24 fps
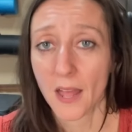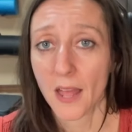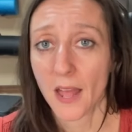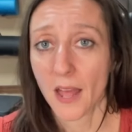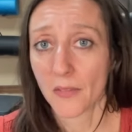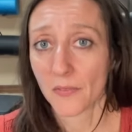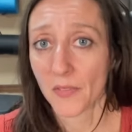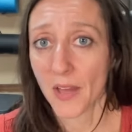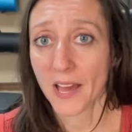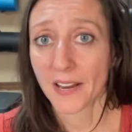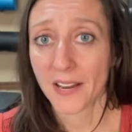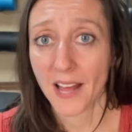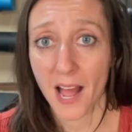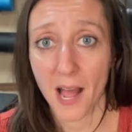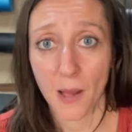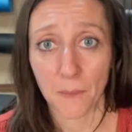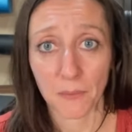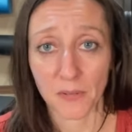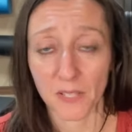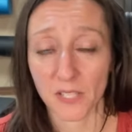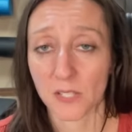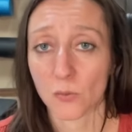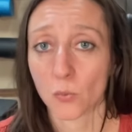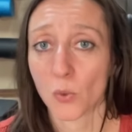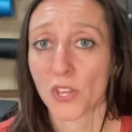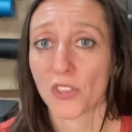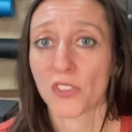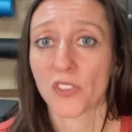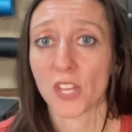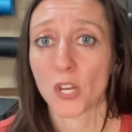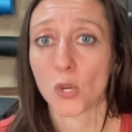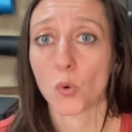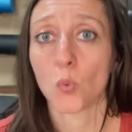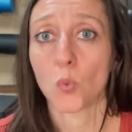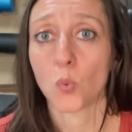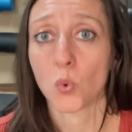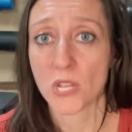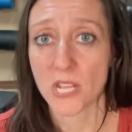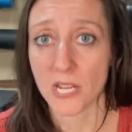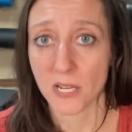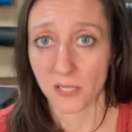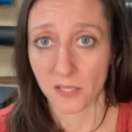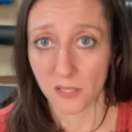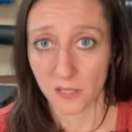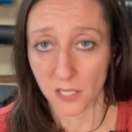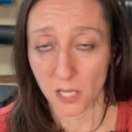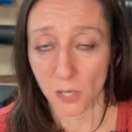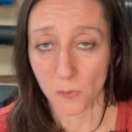And that happens within
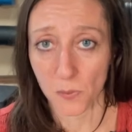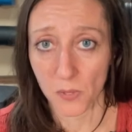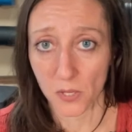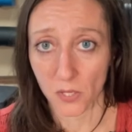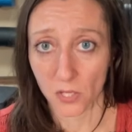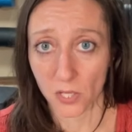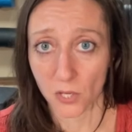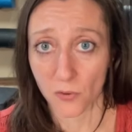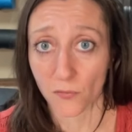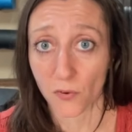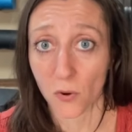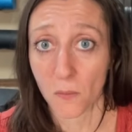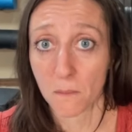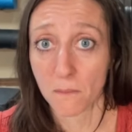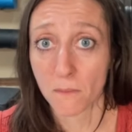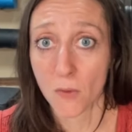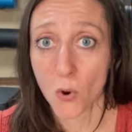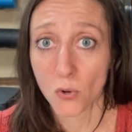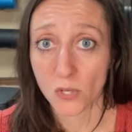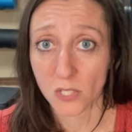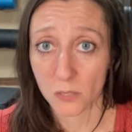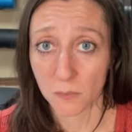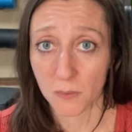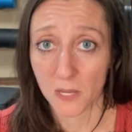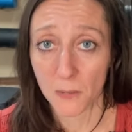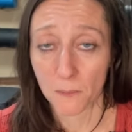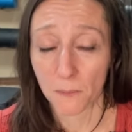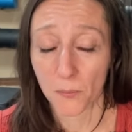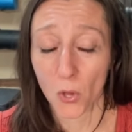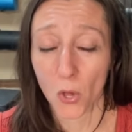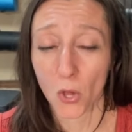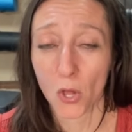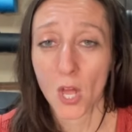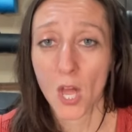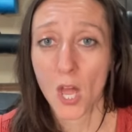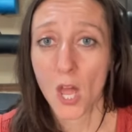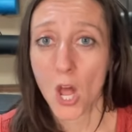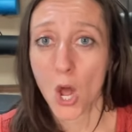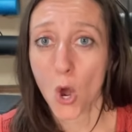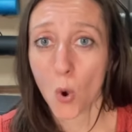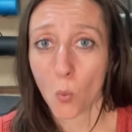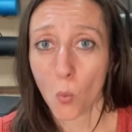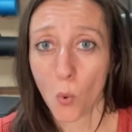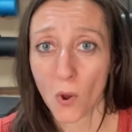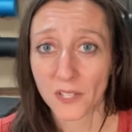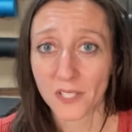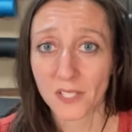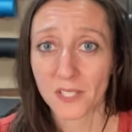weeks, typically, for most people,
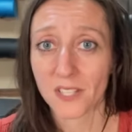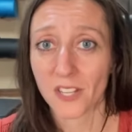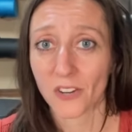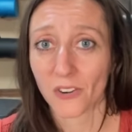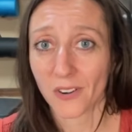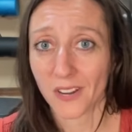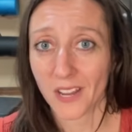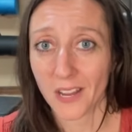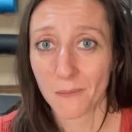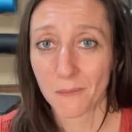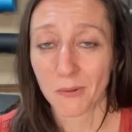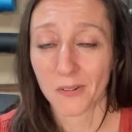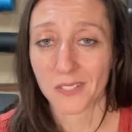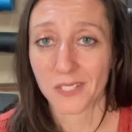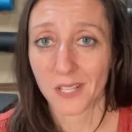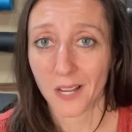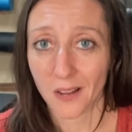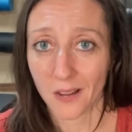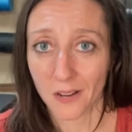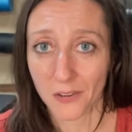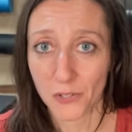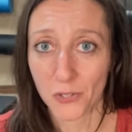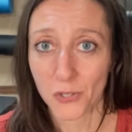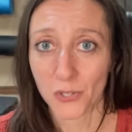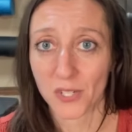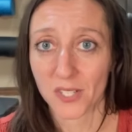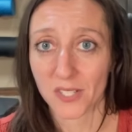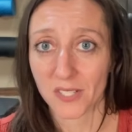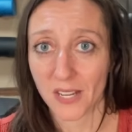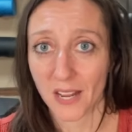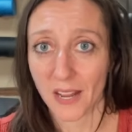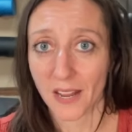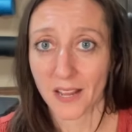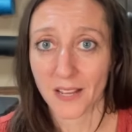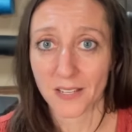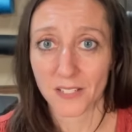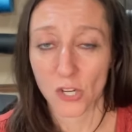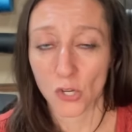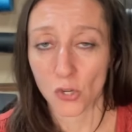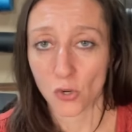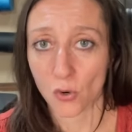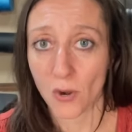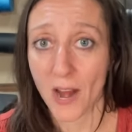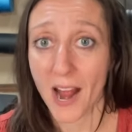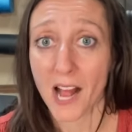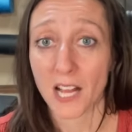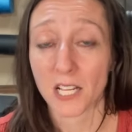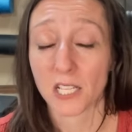once they're able to understand and
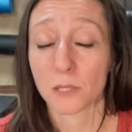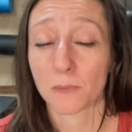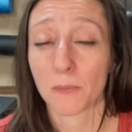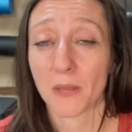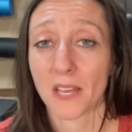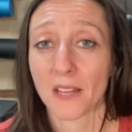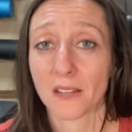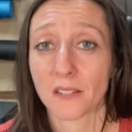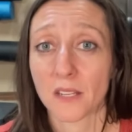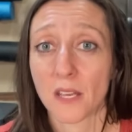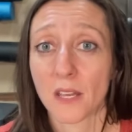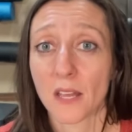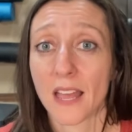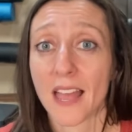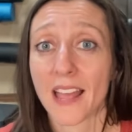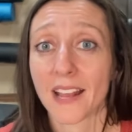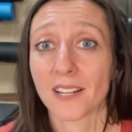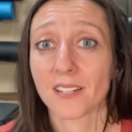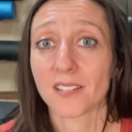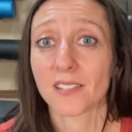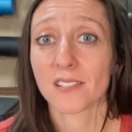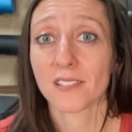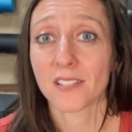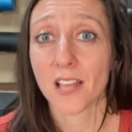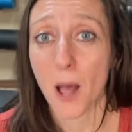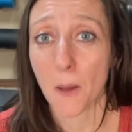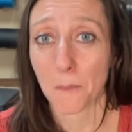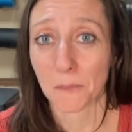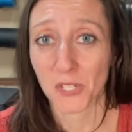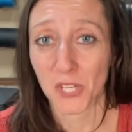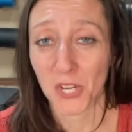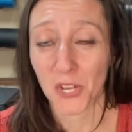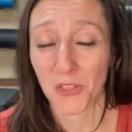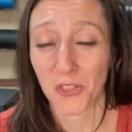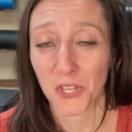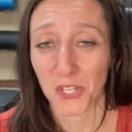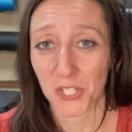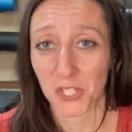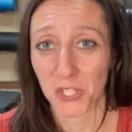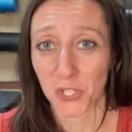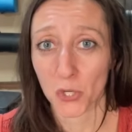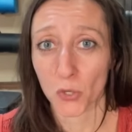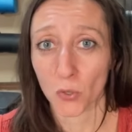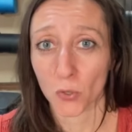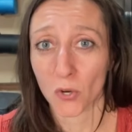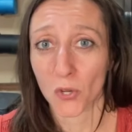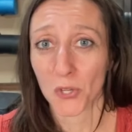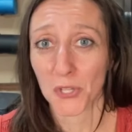grasp and accept this
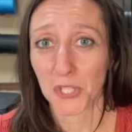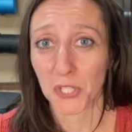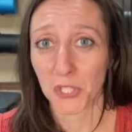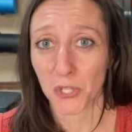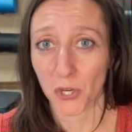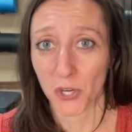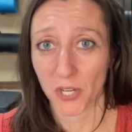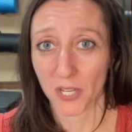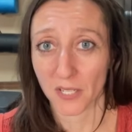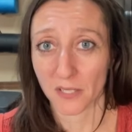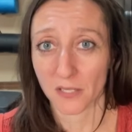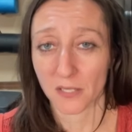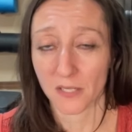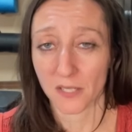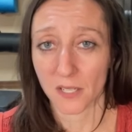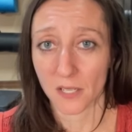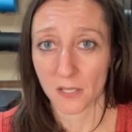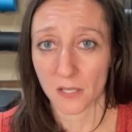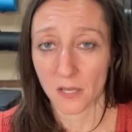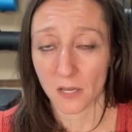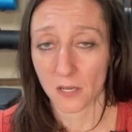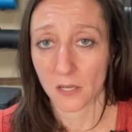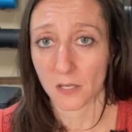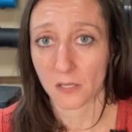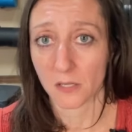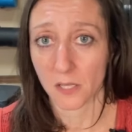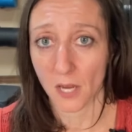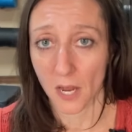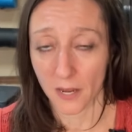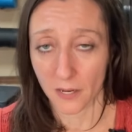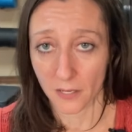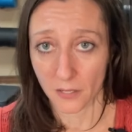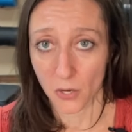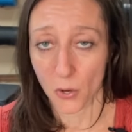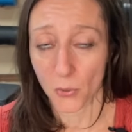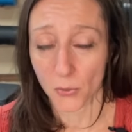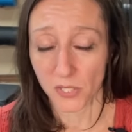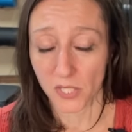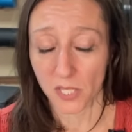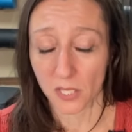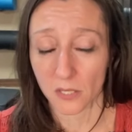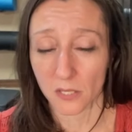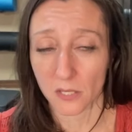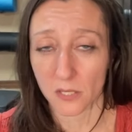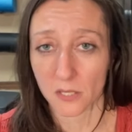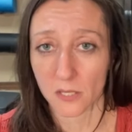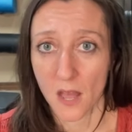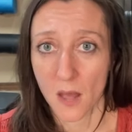neural circuit dizziness diagnosis.